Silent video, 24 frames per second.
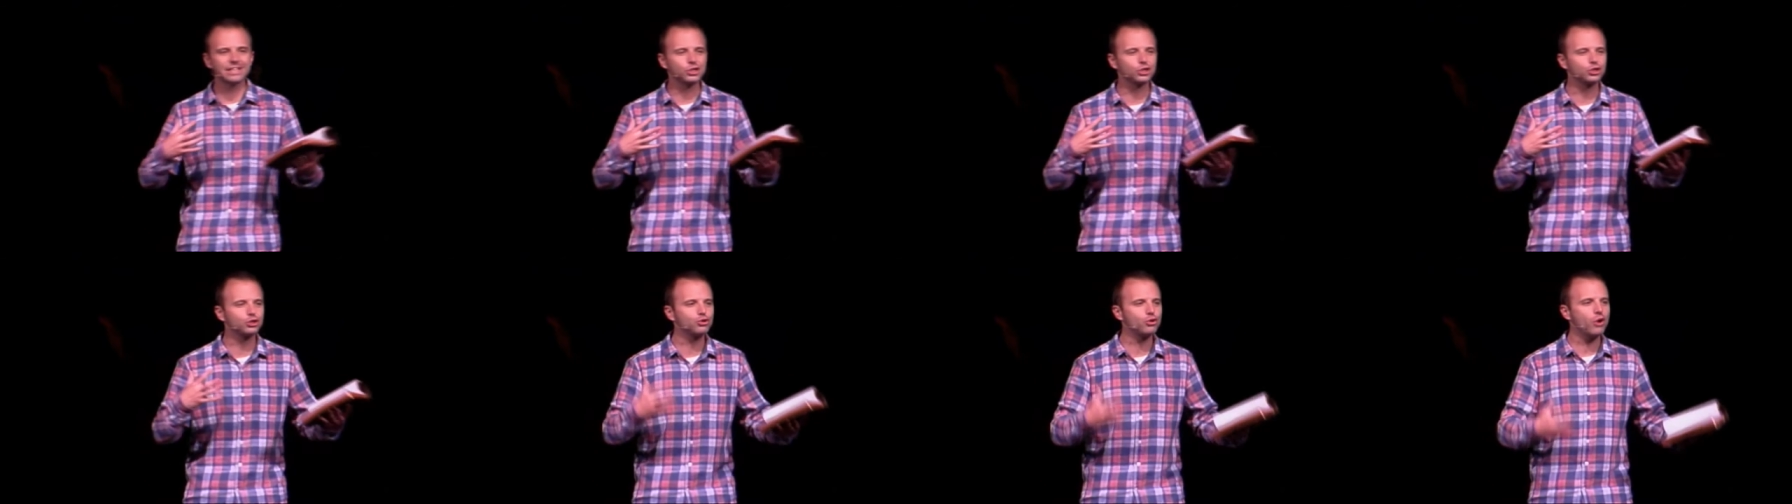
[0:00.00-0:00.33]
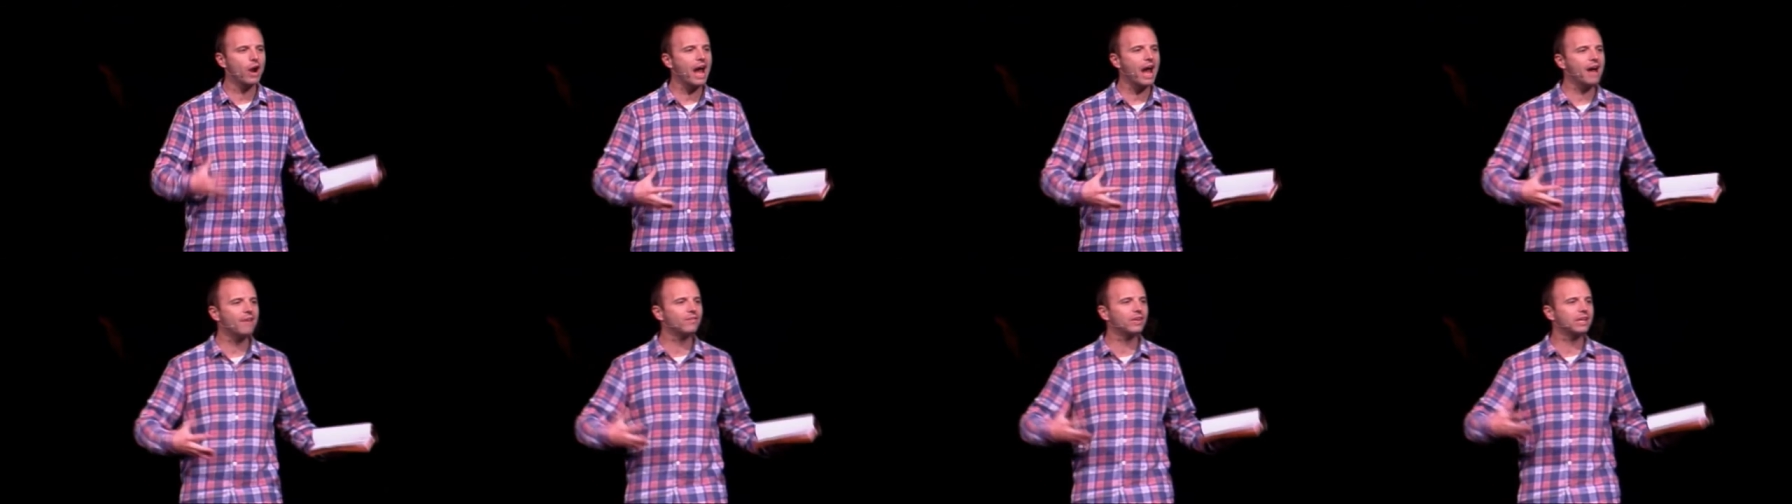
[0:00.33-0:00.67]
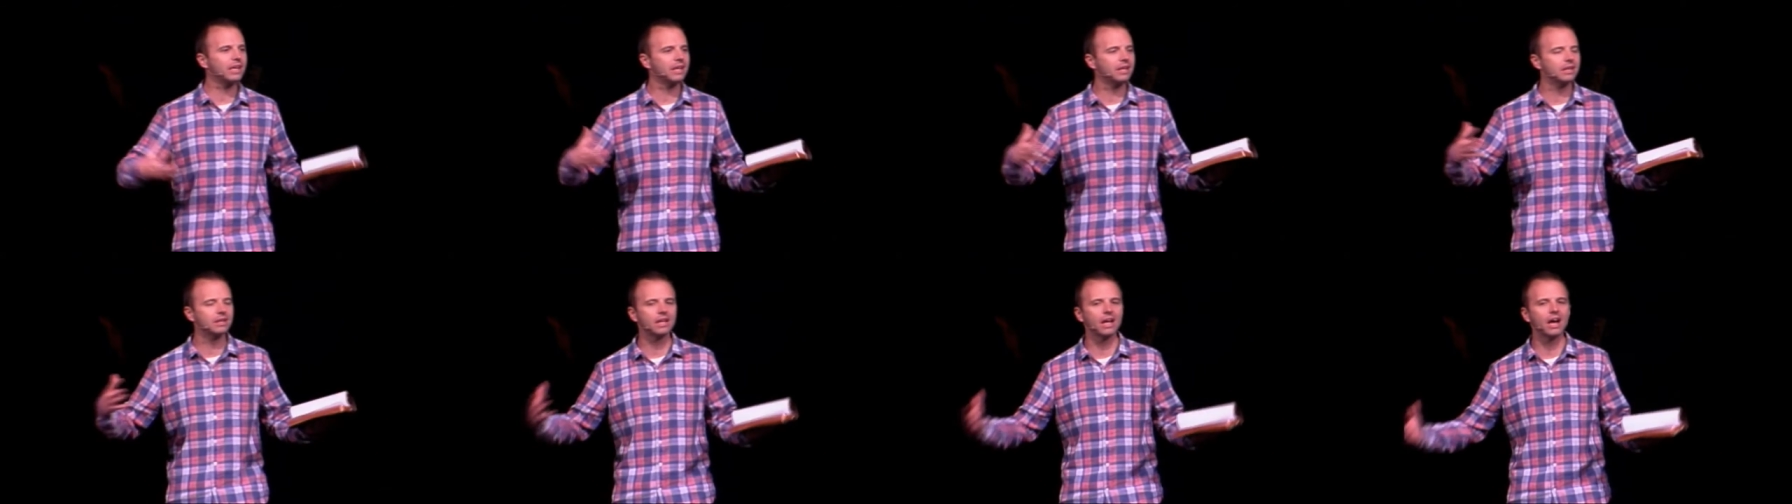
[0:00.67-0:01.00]

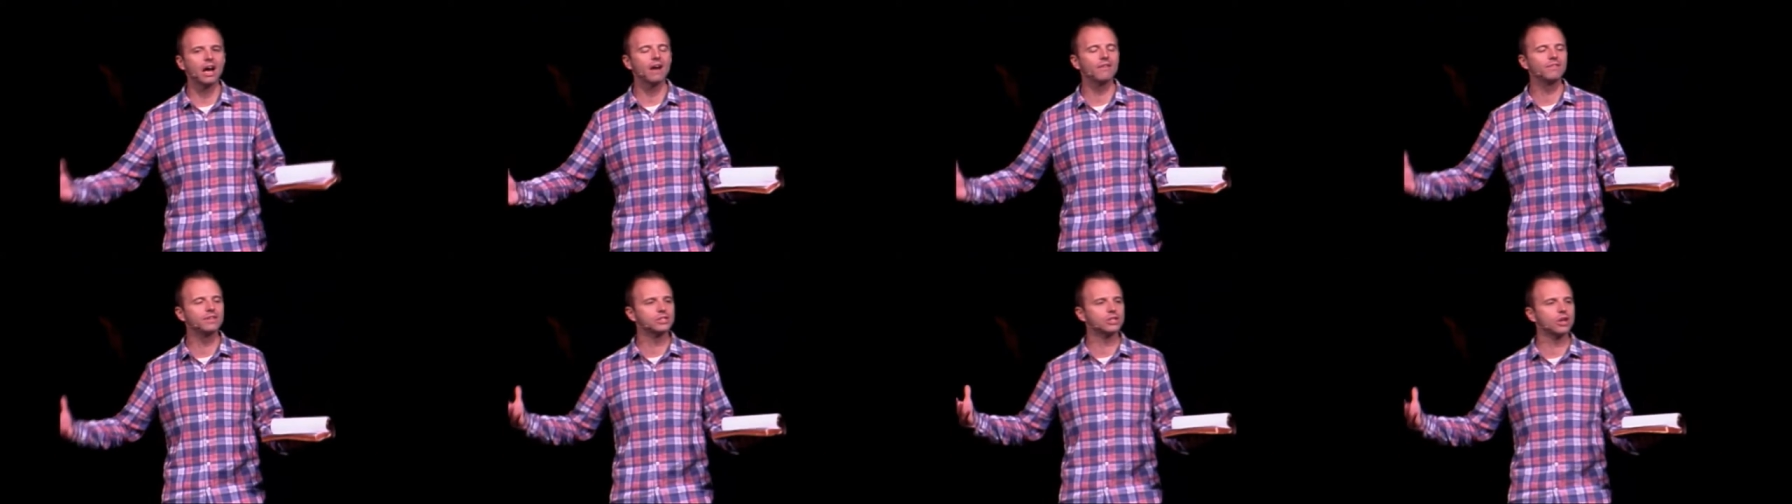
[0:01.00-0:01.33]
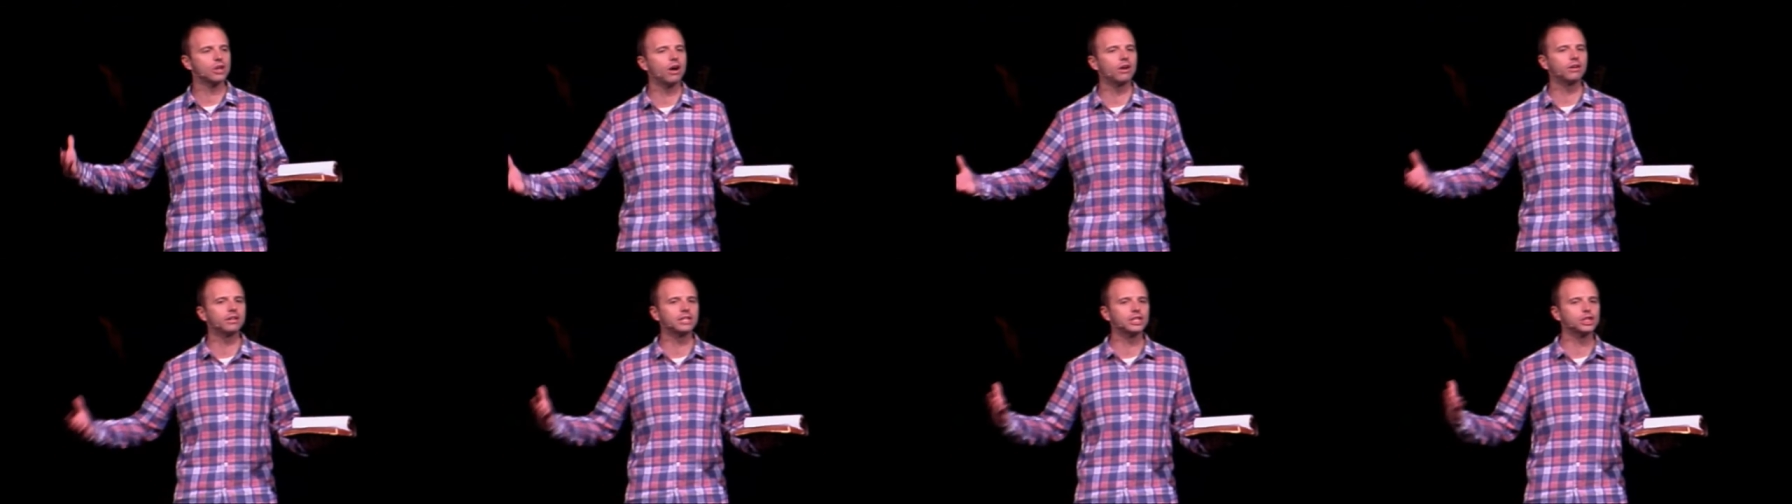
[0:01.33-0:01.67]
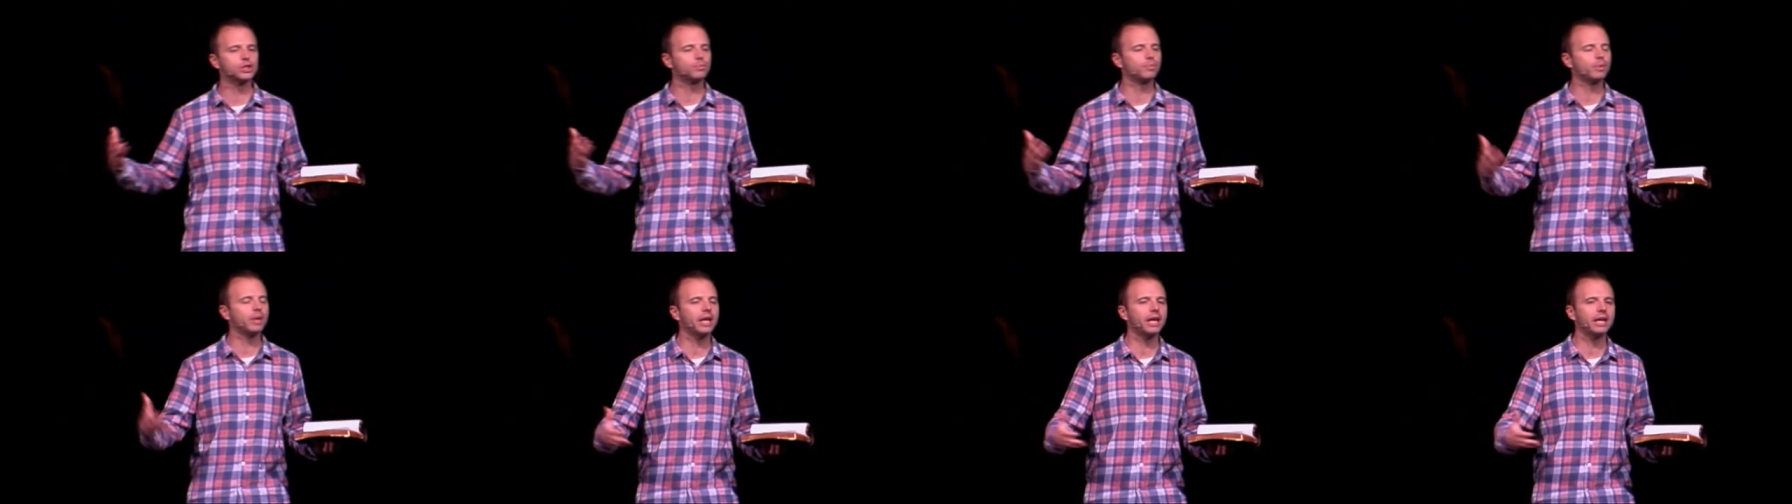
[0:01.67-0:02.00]
extravagant love is on
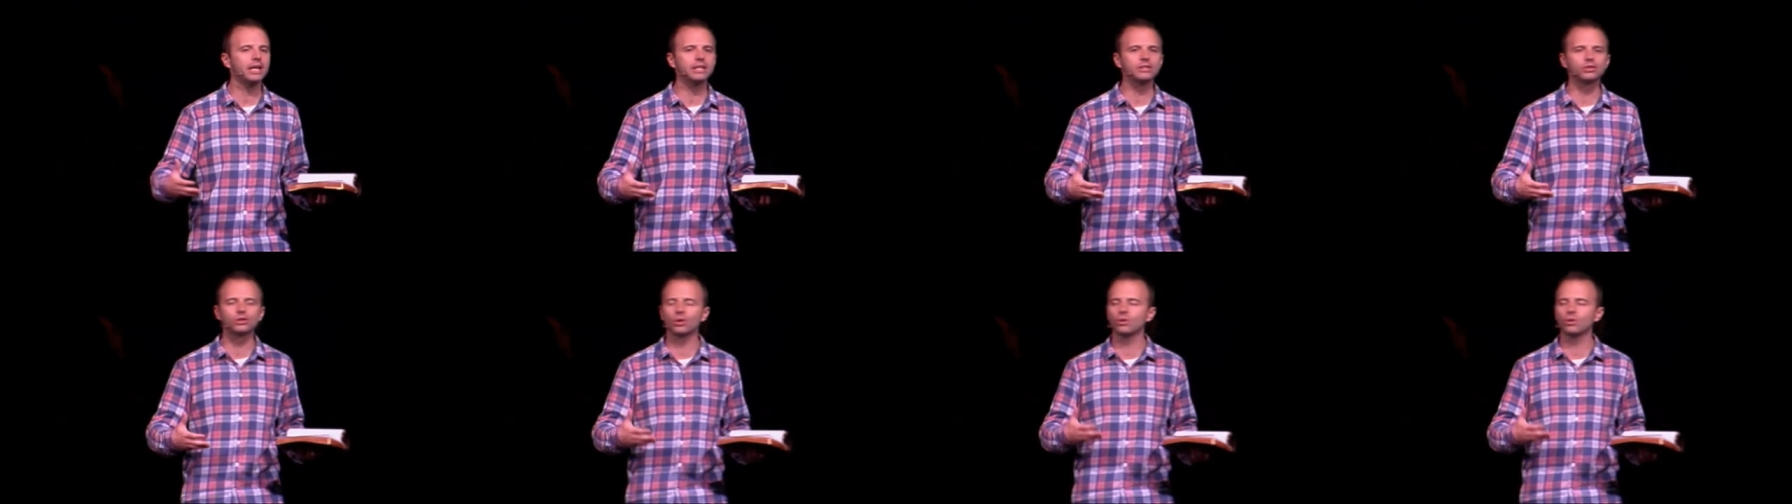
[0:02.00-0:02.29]
display.